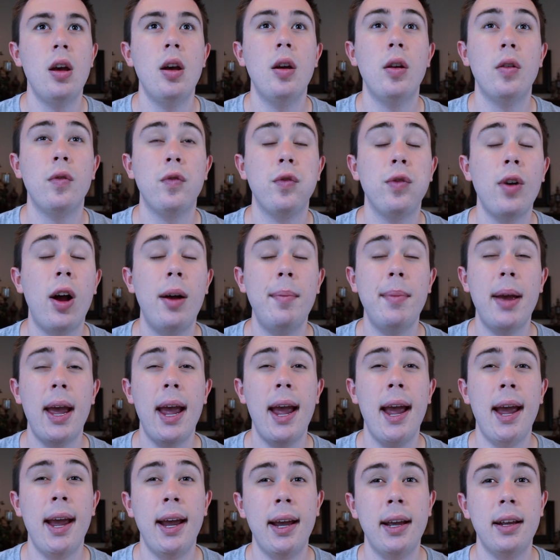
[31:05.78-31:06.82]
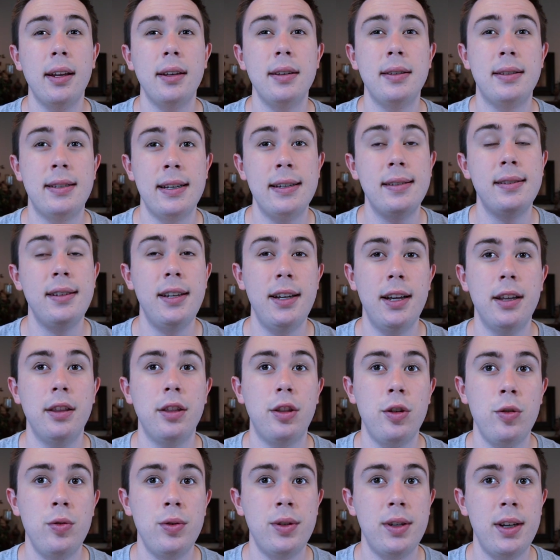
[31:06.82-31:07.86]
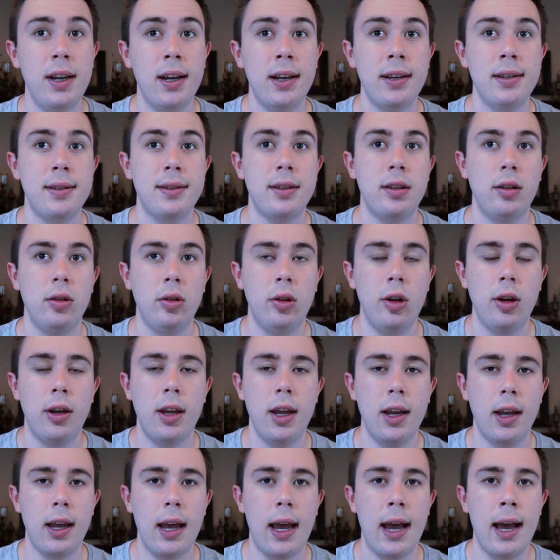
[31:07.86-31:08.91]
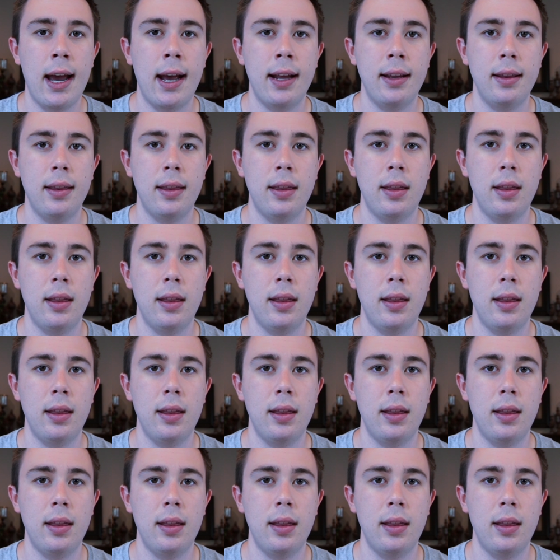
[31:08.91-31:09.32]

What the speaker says: from a Disney enthusiast looking at